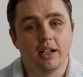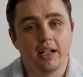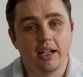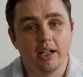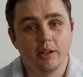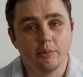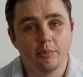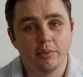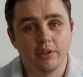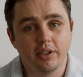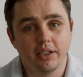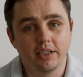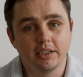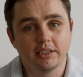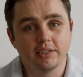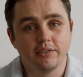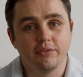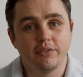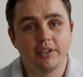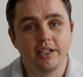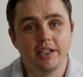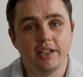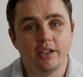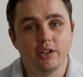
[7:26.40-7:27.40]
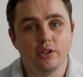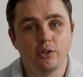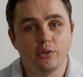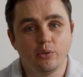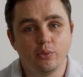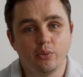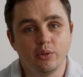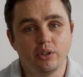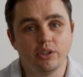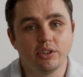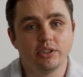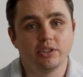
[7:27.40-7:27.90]
I hope this video
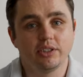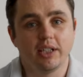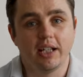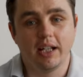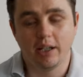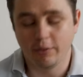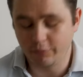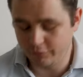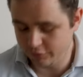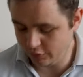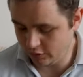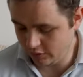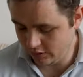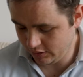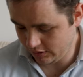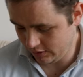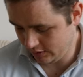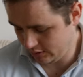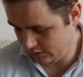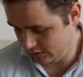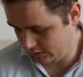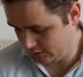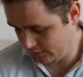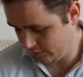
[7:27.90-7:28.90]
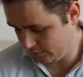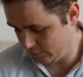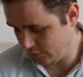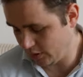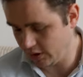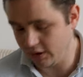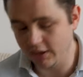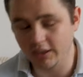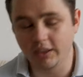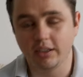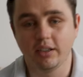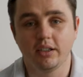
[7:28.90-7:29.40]
was helpful.
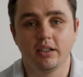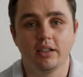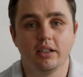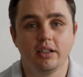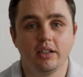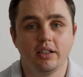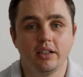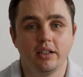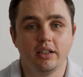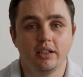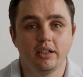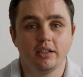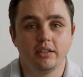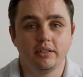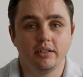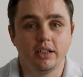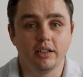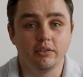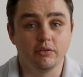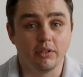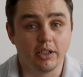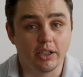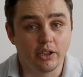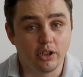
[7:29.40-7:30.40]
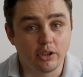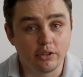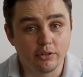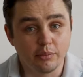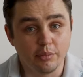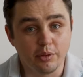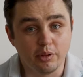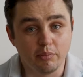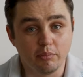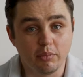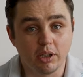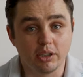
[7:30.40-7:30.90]
Molly didn't really
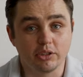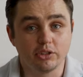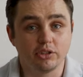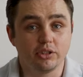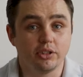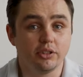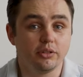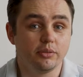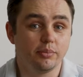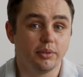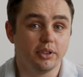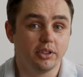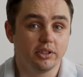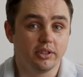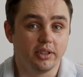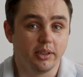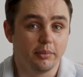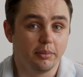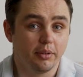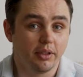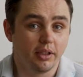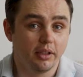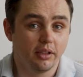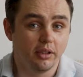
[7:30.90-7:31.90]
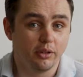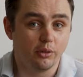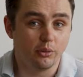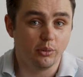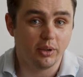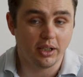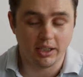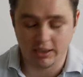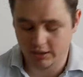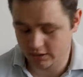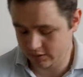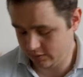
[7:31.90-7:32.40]
contribute much. She's been sleeping the whole
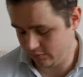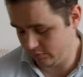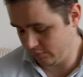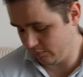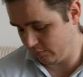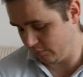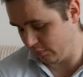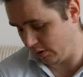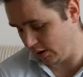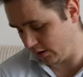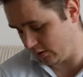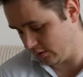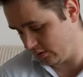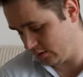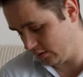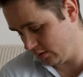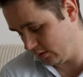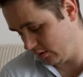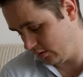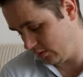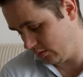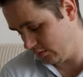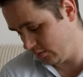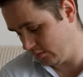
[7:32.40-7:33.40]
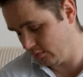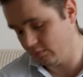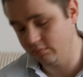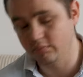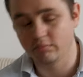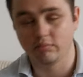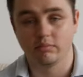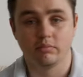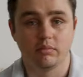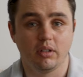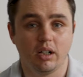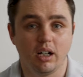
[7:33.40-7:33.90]
way, but
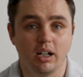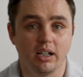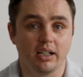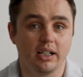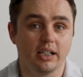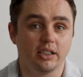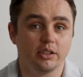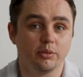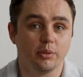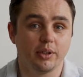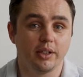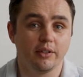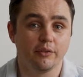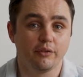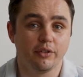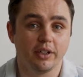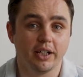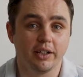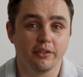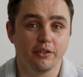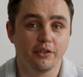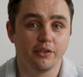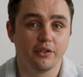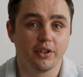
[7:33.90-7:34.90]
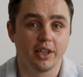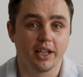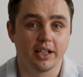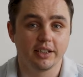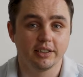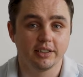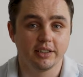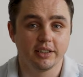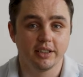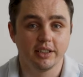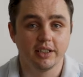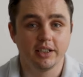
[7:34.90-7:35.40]
I guess we can forgive her for
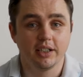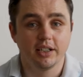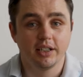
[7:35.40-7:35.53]
that.